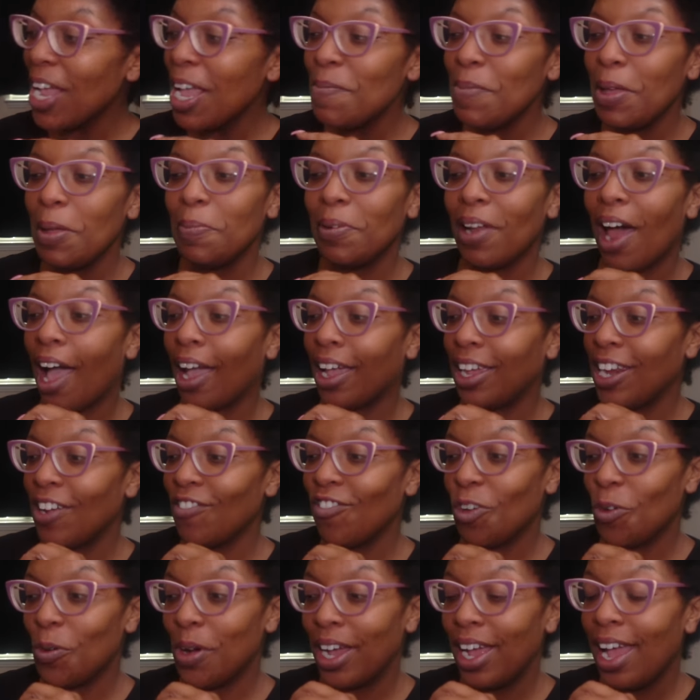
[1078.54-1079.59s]
he be blocking
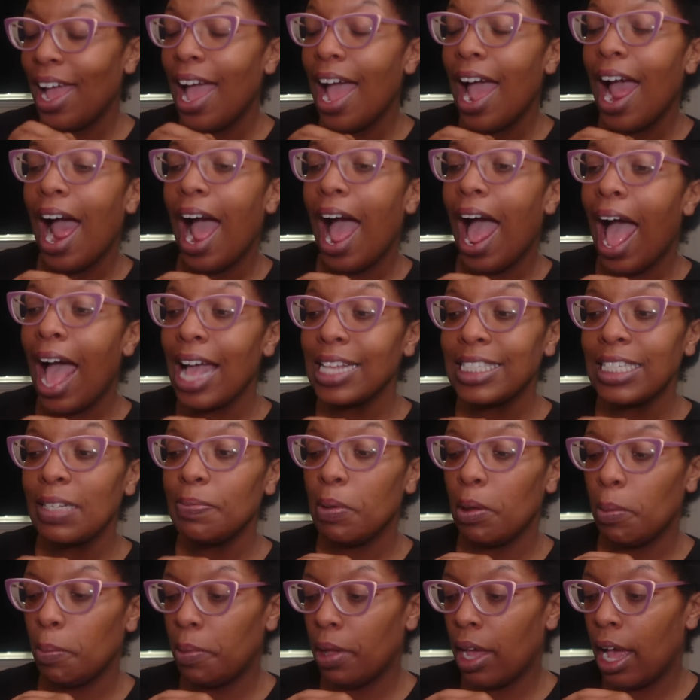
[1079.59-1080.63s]
everyone. I sent
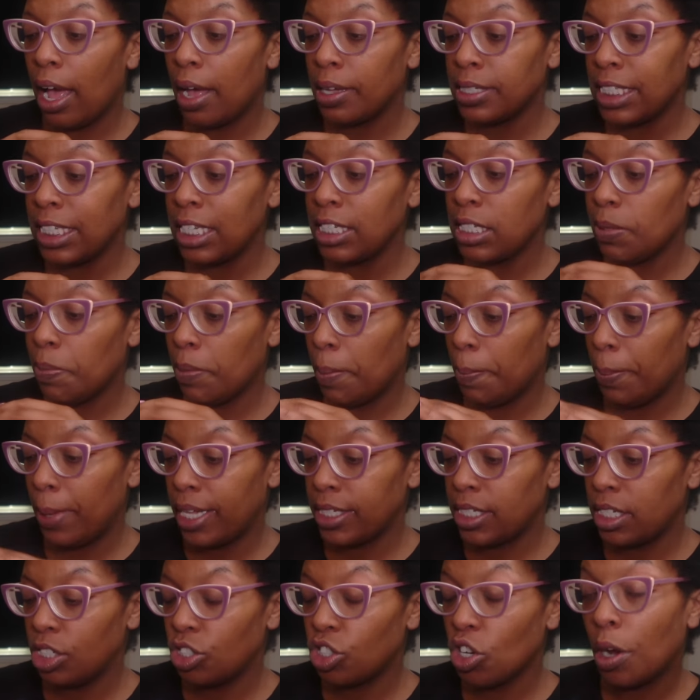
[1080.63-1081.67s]
him I sent him a
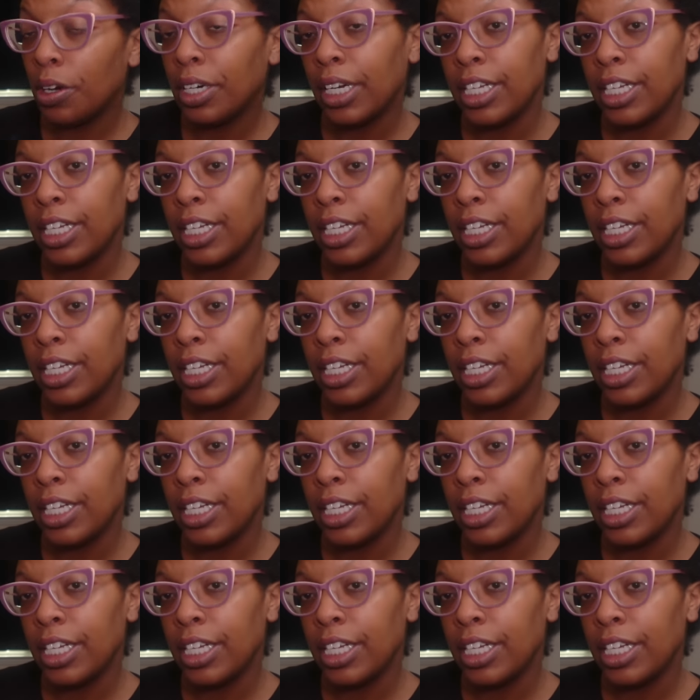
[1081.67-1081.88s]
message on